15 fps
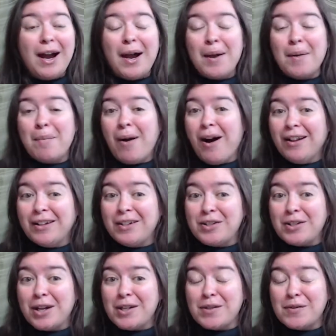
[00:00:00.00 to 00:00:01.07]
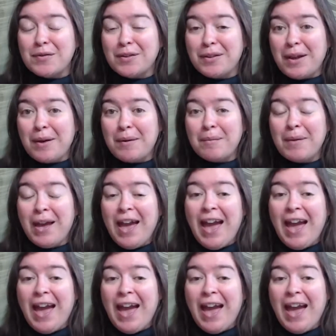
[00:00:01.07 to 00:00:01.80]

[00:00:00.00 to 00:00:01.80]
I apologize for them,